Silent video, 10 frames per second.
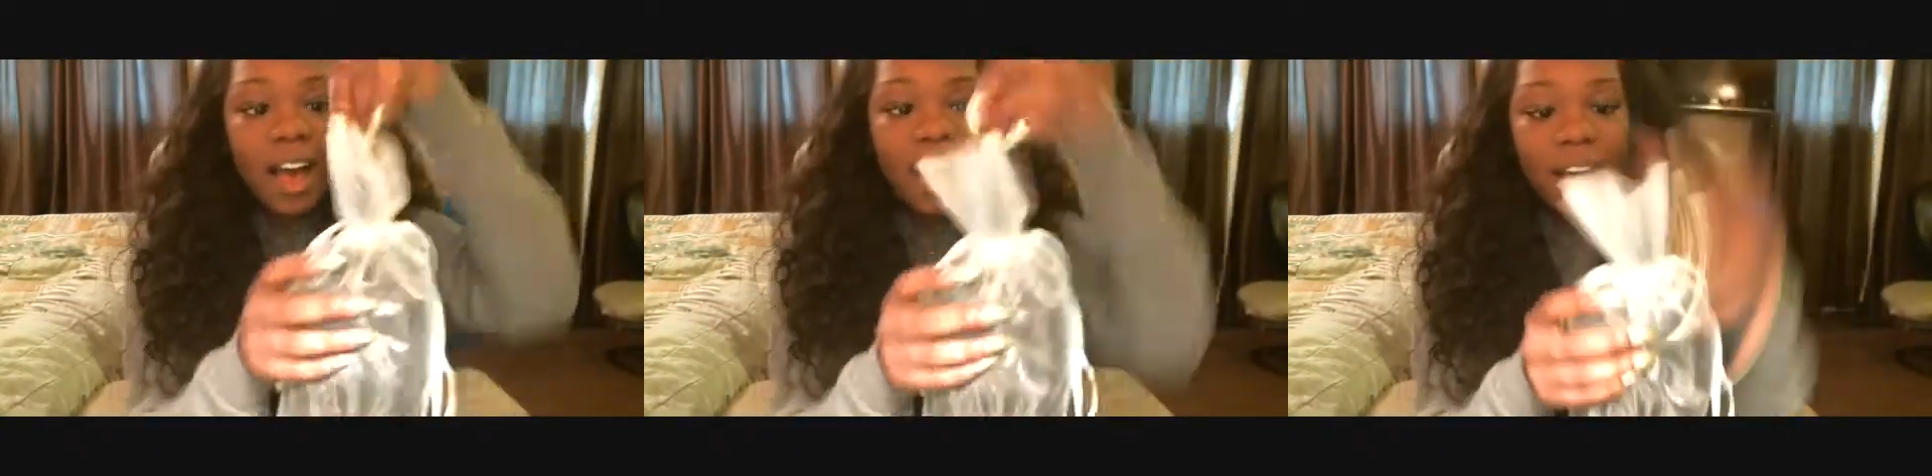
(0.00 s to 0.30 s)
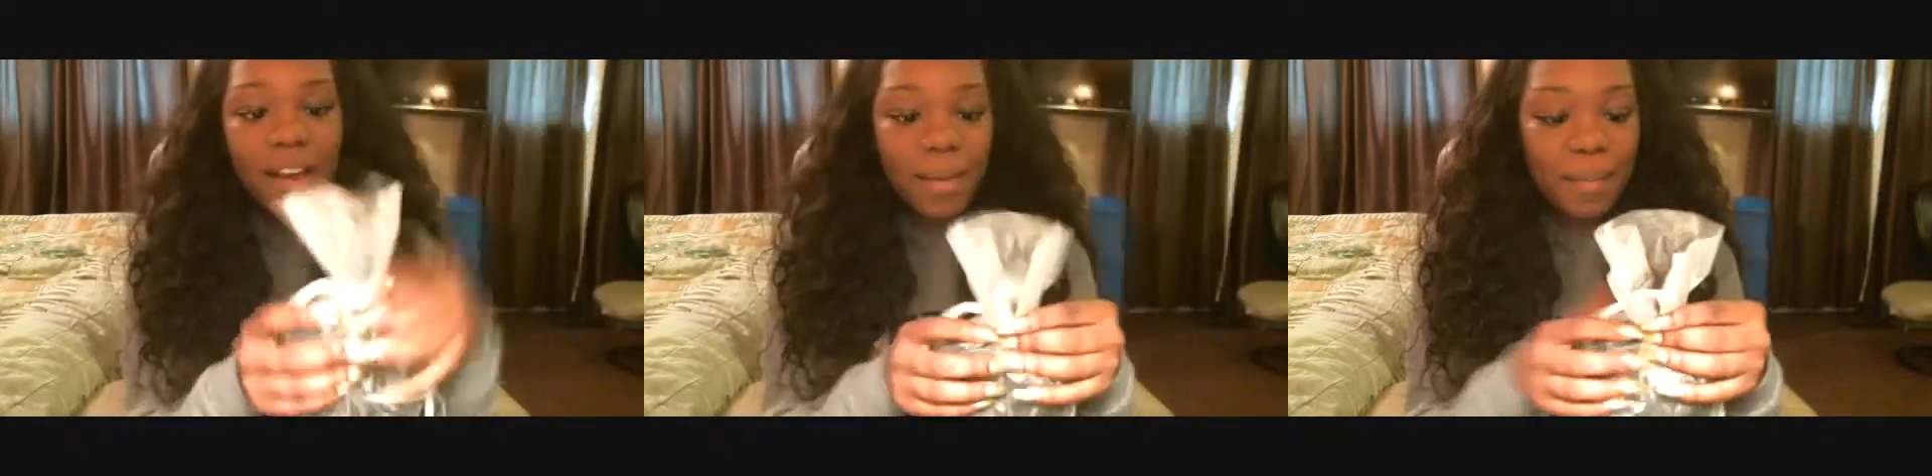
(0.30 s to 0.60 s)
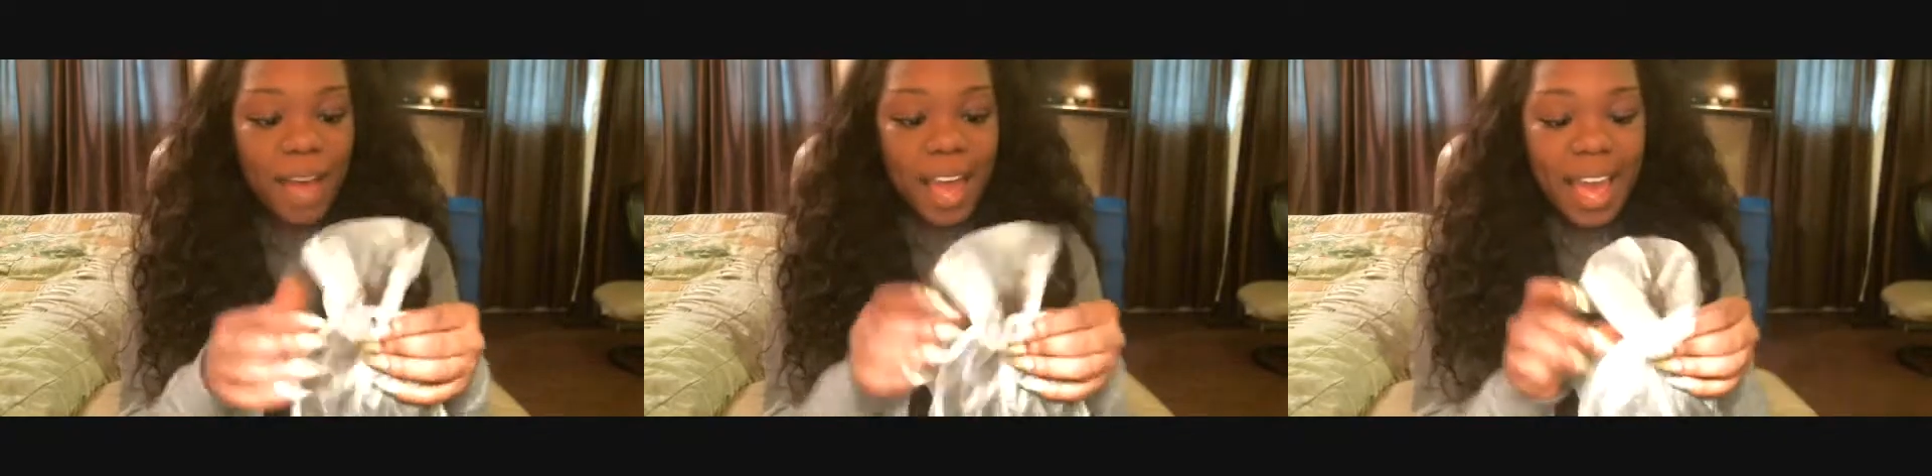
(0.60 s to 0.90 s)

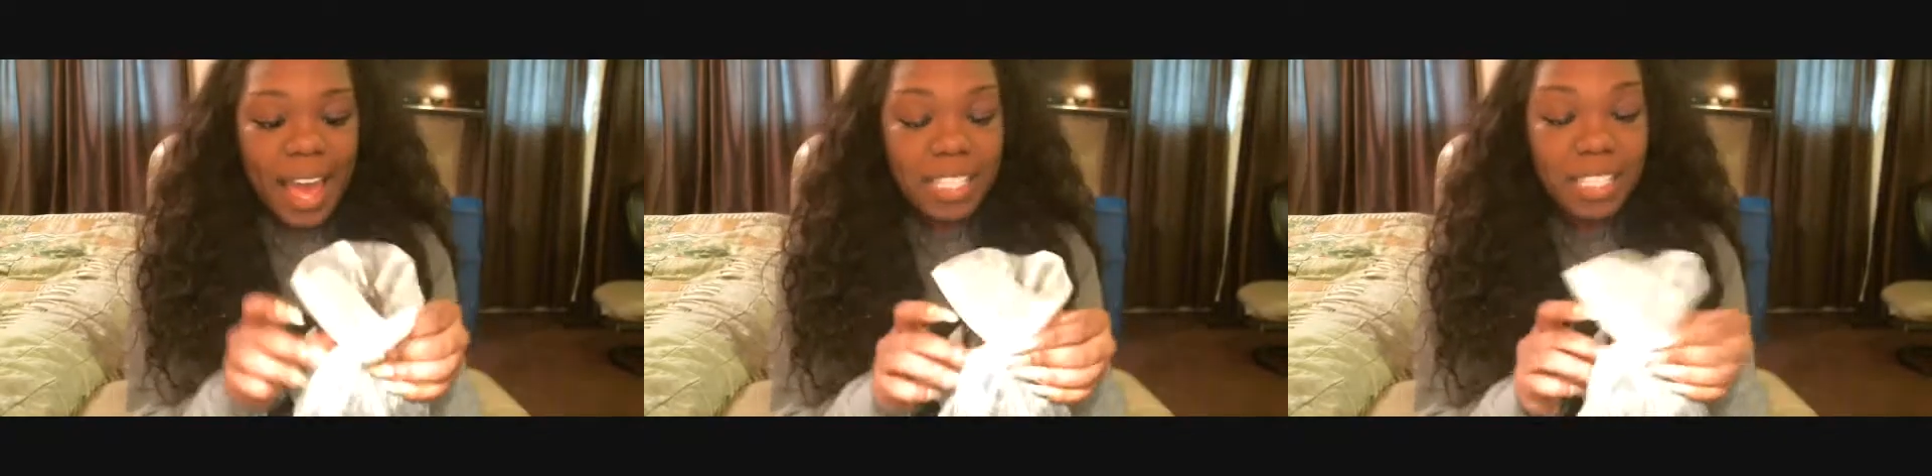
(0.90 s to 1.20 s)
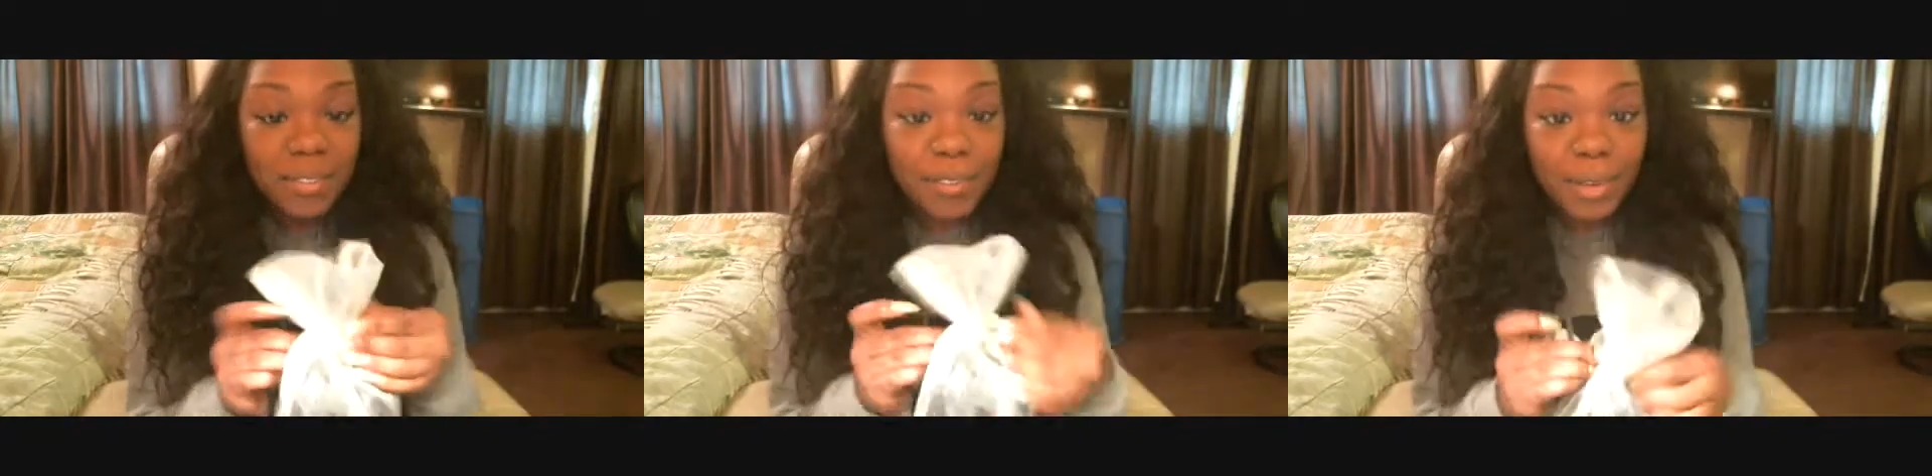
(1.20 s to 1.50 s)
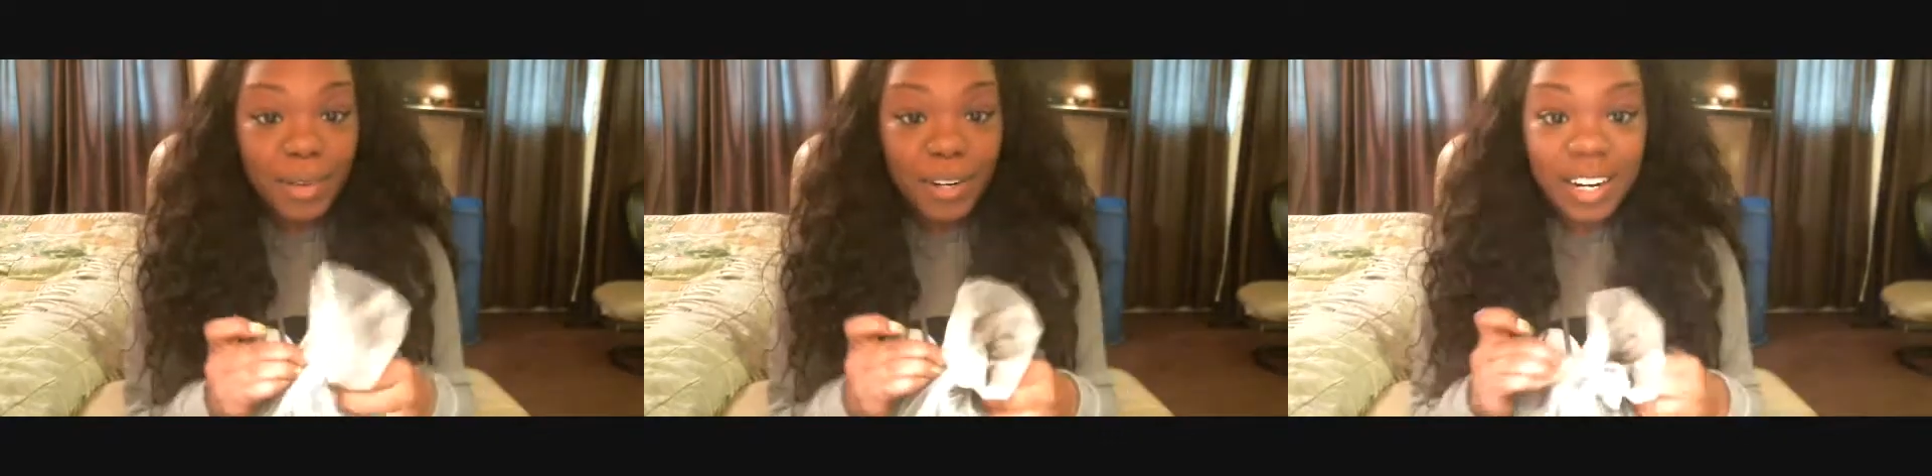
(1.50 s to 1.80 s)
Um, I asked
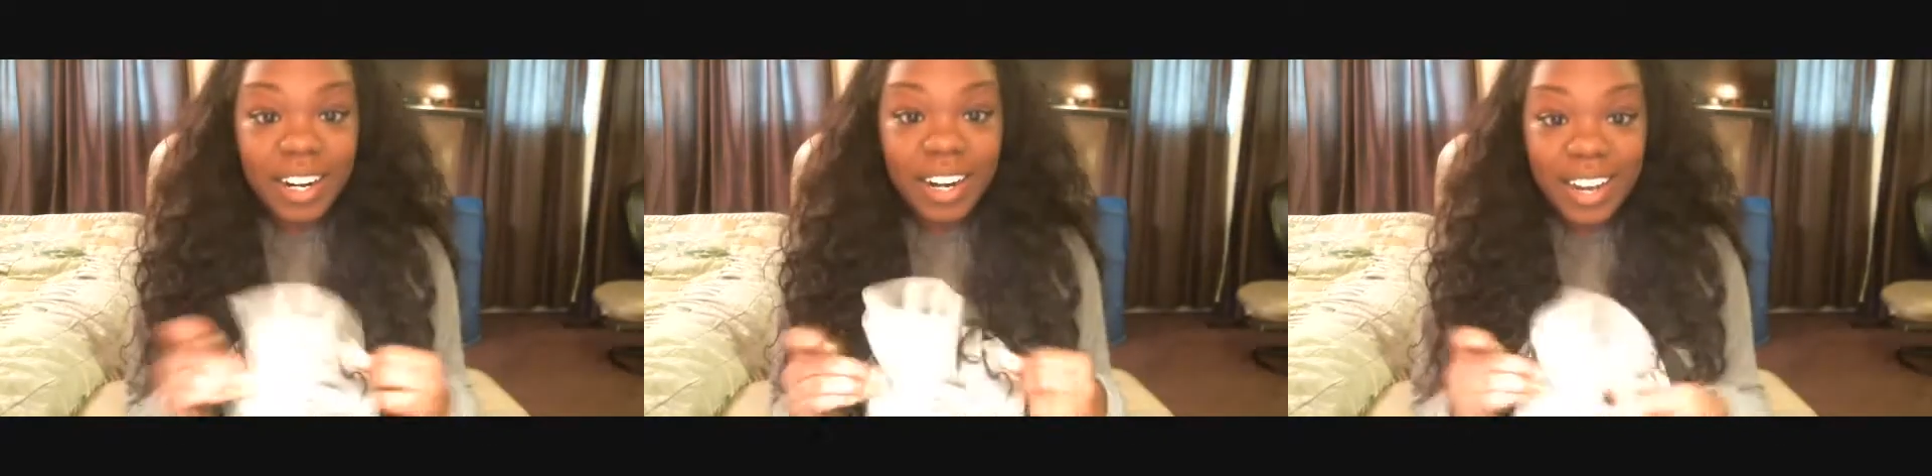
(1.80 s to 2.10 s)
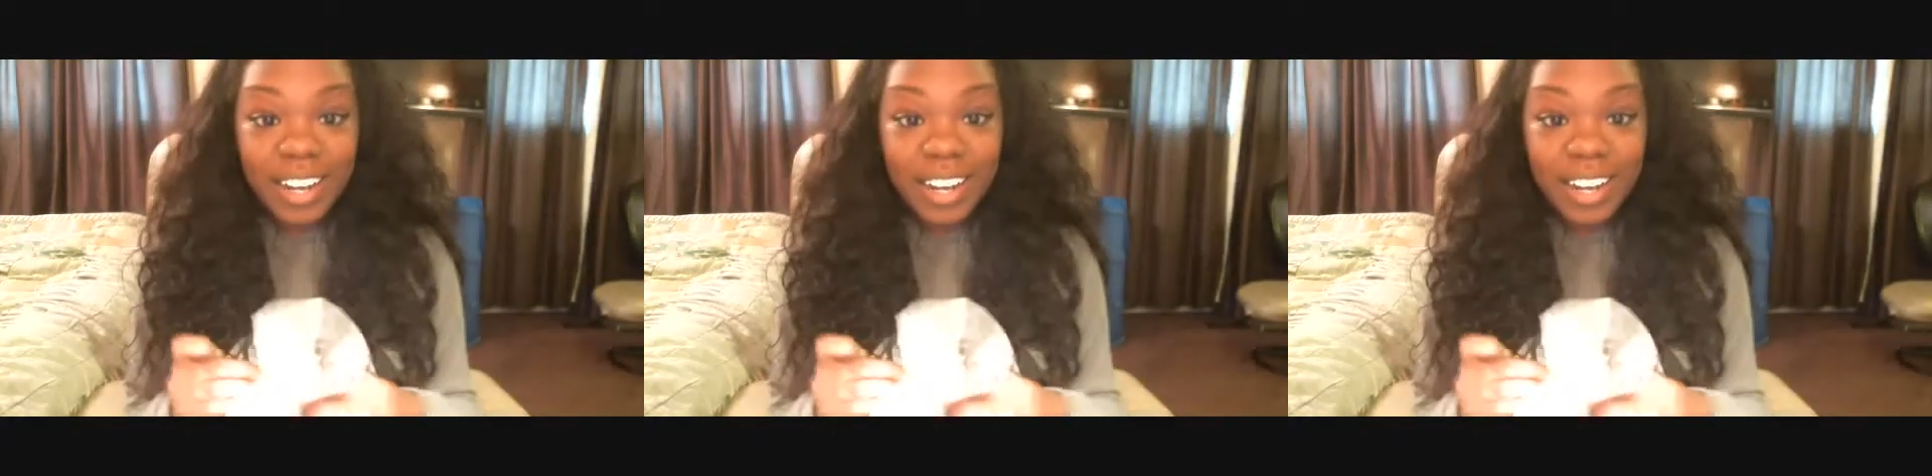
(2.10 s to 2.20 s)
for